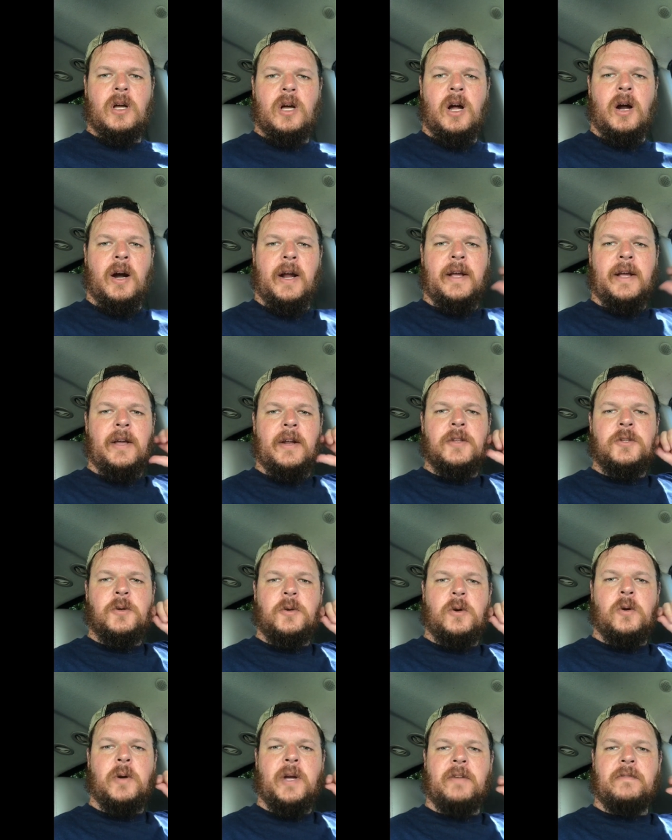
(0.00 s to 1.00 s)
All right, gonna do
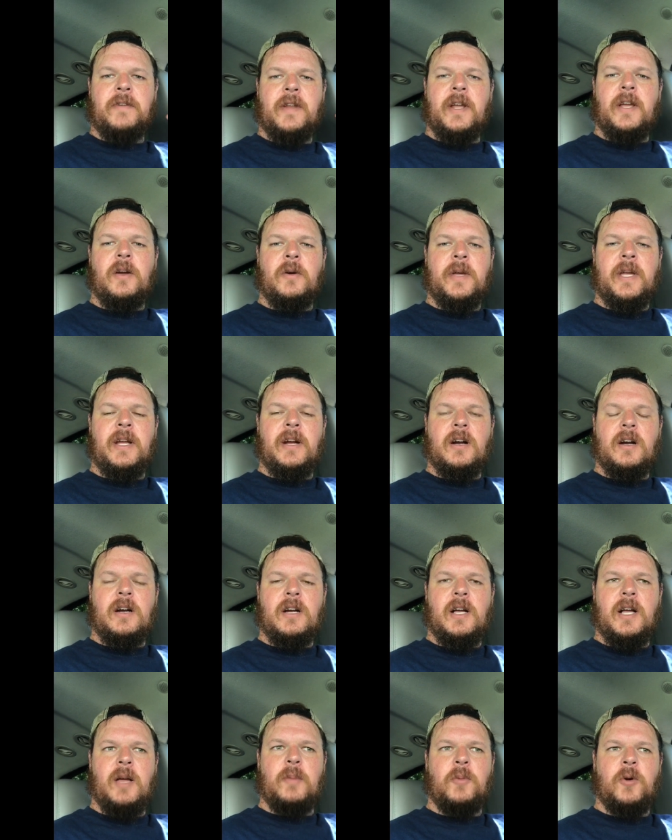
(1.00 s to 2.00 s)
a quick video here.
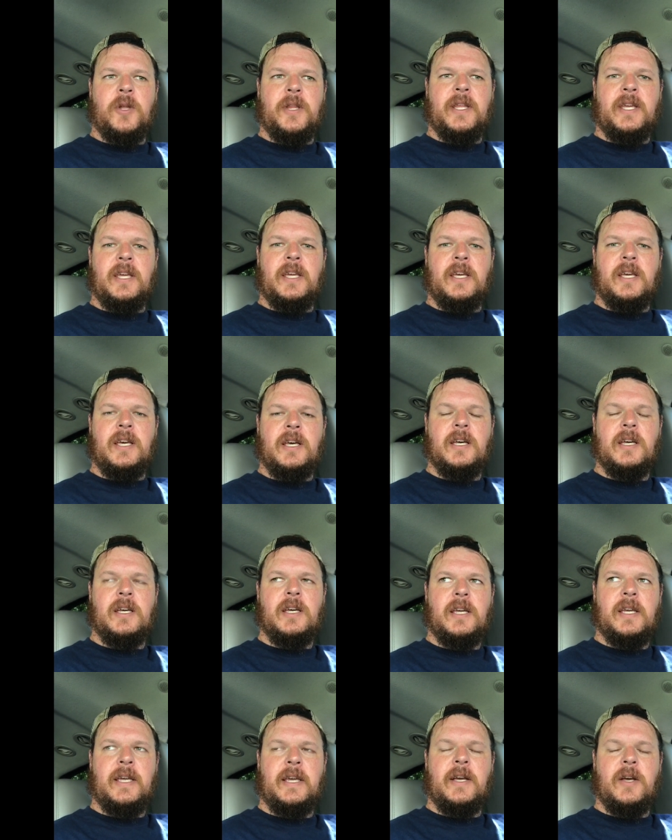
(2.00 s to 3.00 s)
I bought the
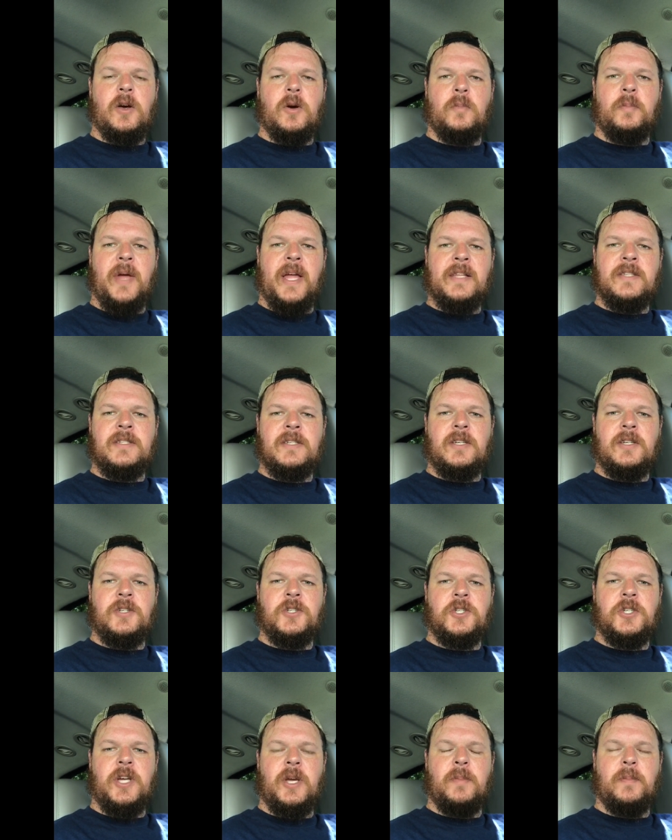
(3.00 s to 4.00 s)
Eco Benzene
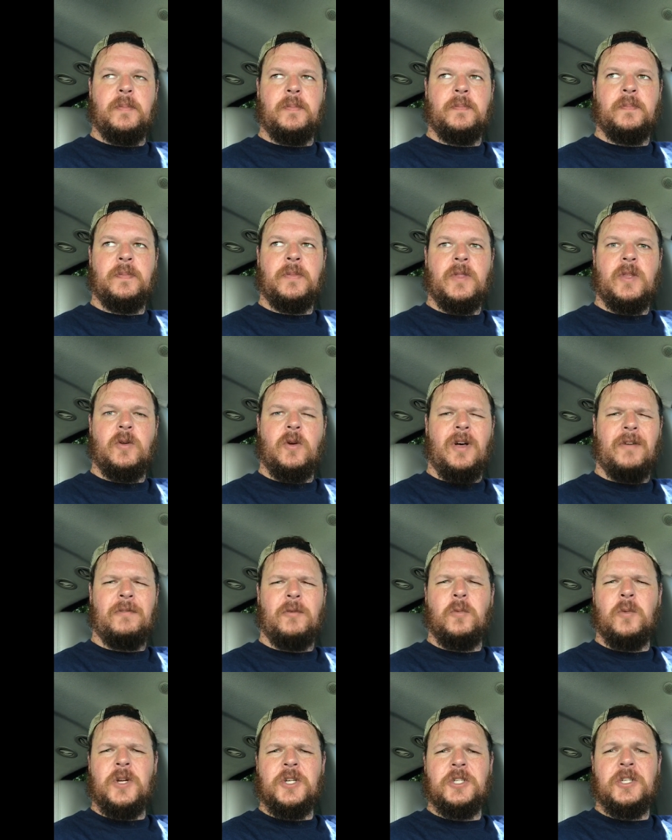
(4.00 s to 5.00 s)
chip off
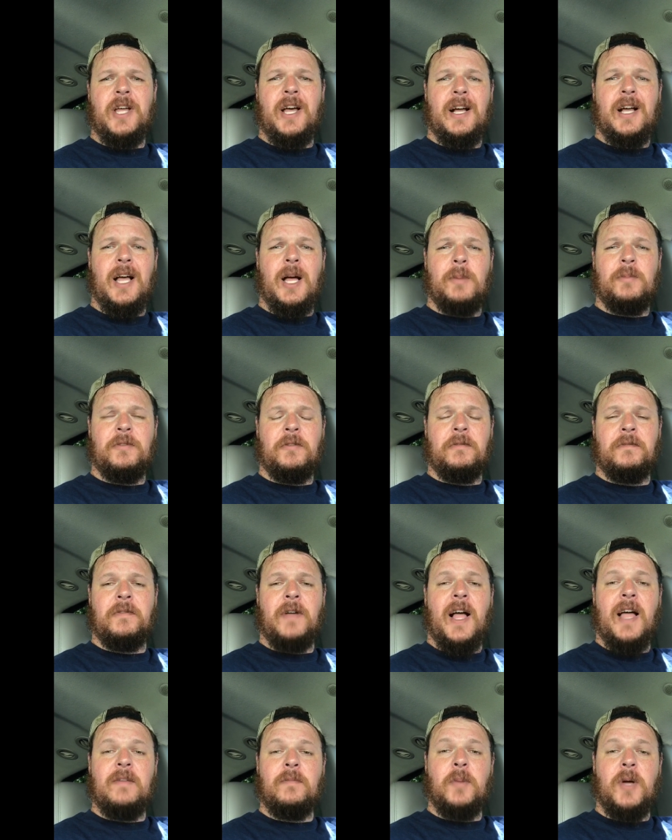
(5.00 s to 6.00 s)
of Wish.com for
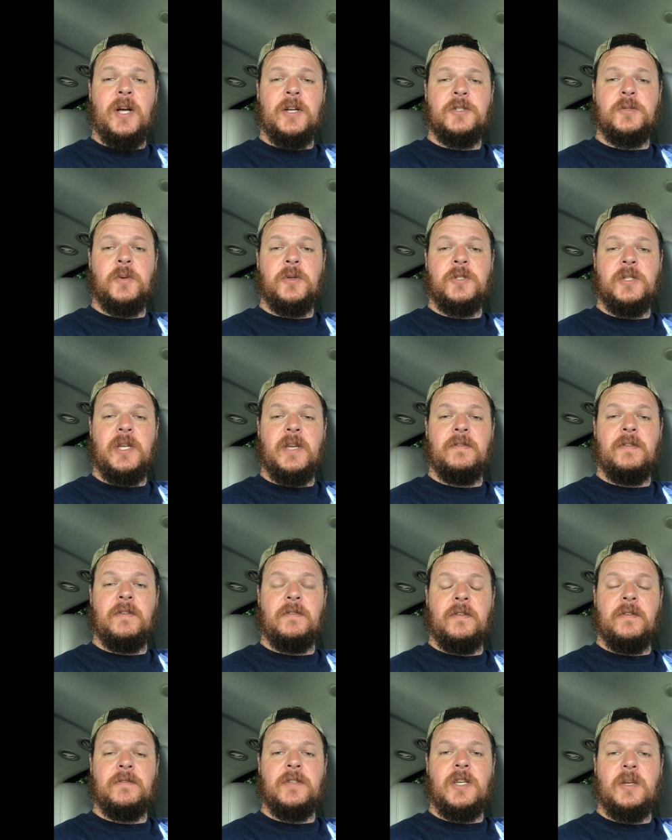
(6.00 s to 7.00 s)
five bucks, supposed to give you
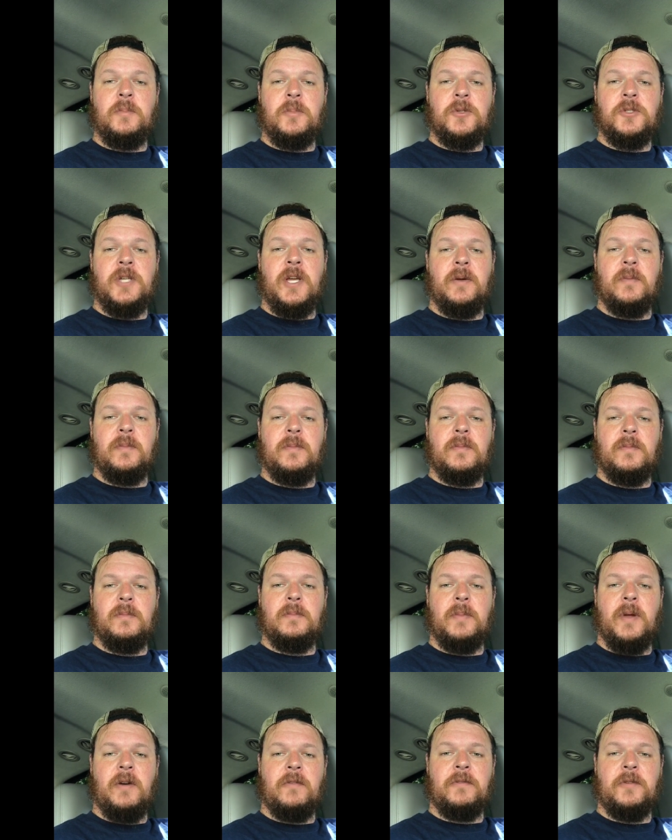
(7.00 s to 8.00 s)
15%
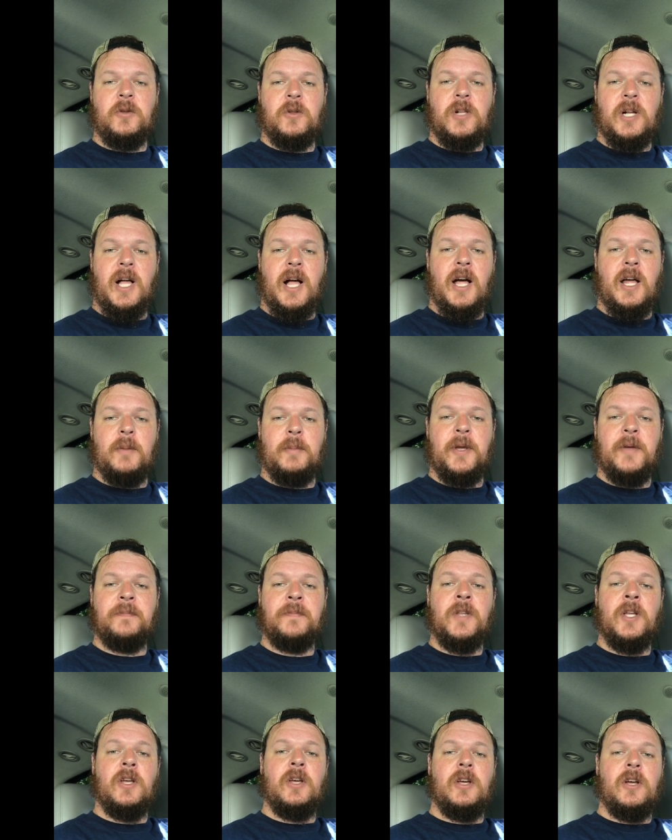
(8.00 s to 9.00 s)
better fuel economy.
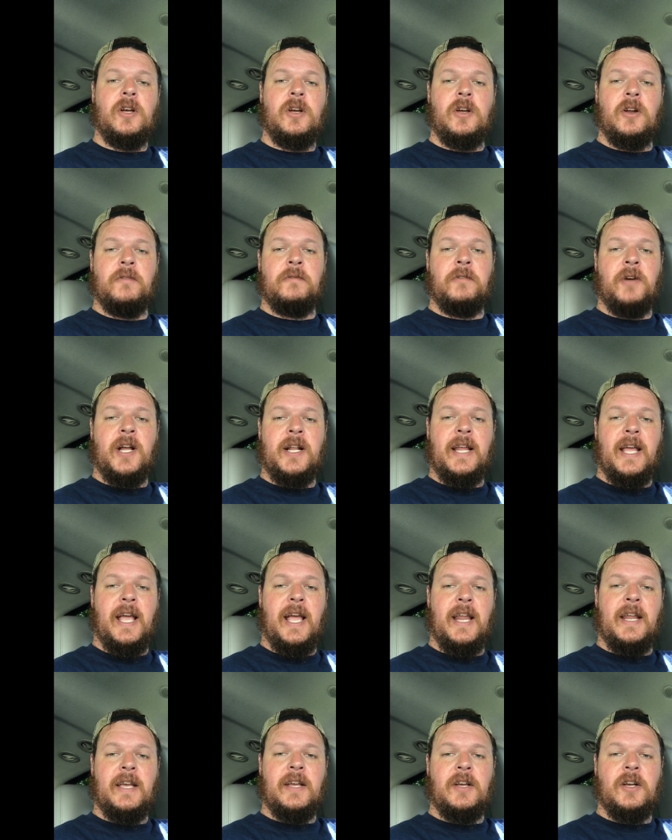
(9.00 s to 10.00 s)
Couldn't find
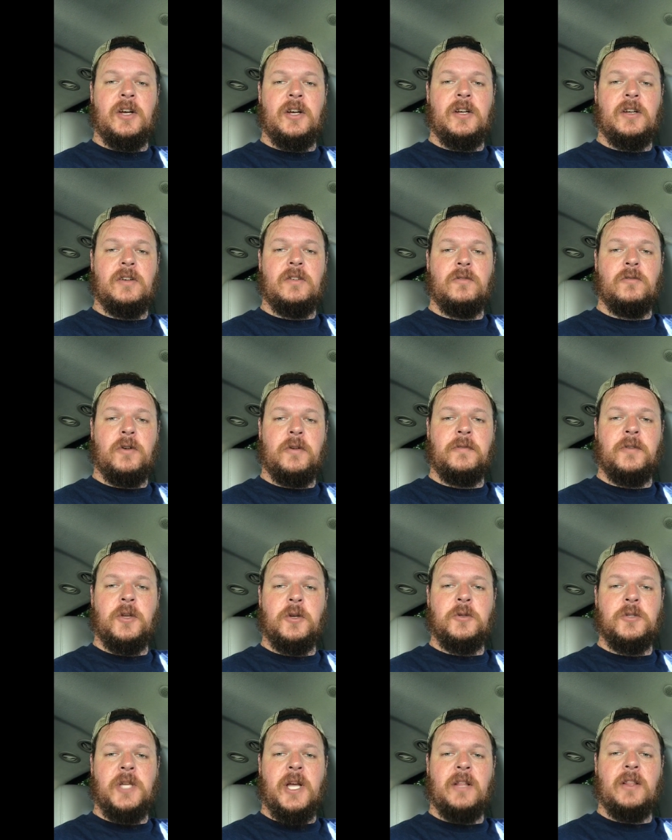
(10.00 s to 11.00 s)
any
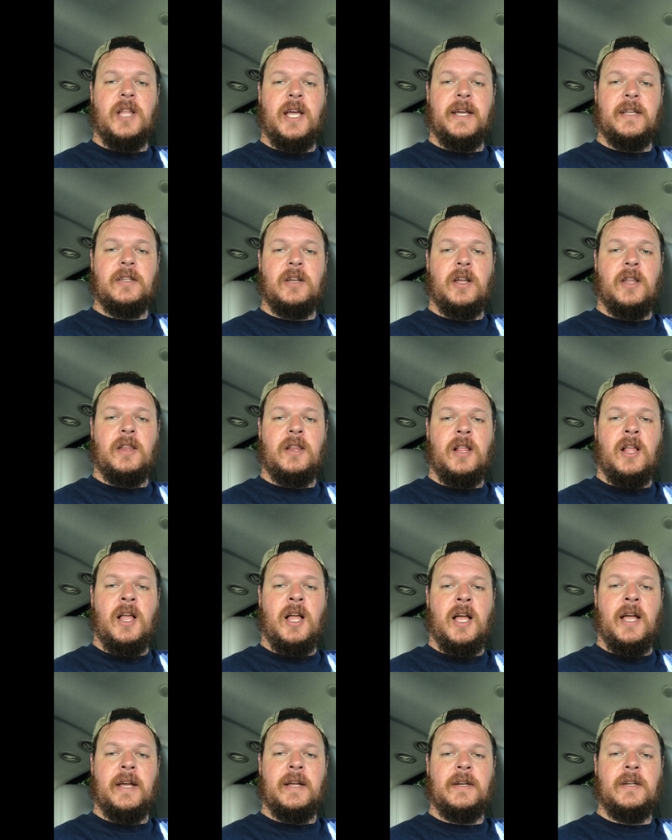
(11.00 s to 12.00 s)
reviews I liked
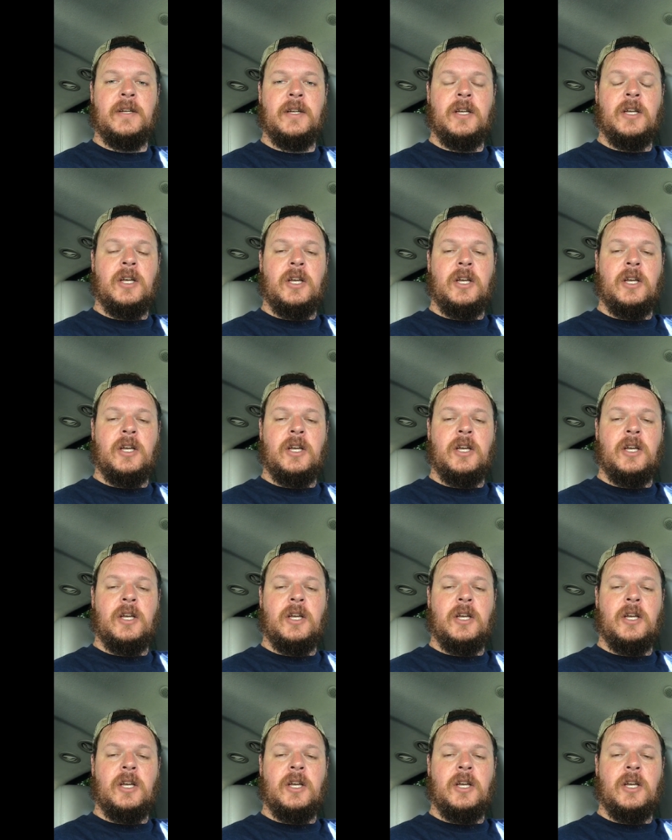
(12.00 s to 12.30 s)
online,